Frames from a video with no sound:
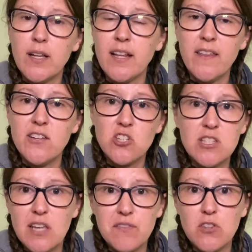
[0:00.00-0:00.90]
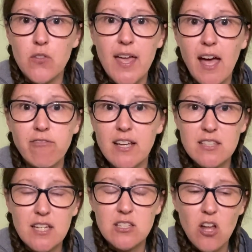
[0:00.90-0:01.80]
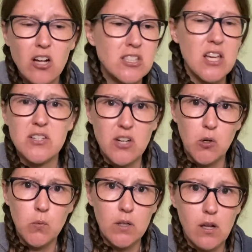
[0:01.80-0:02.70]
any leashes even though they have like 6 dogs? No.